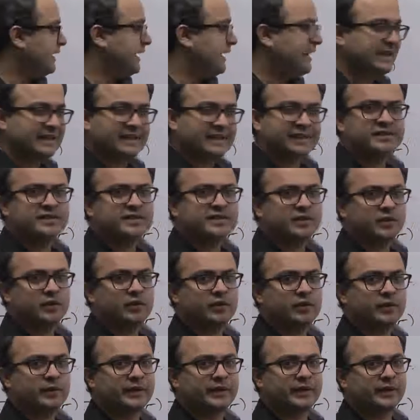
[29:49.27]
at x equal
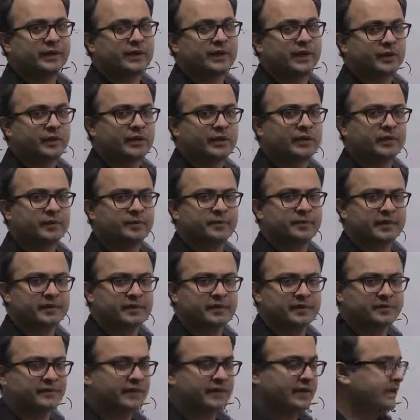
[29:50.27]
to a, how will you obtain
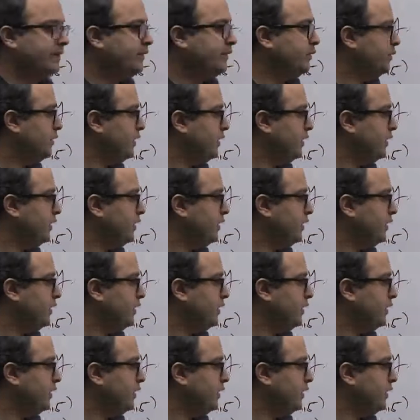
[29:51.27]
that value?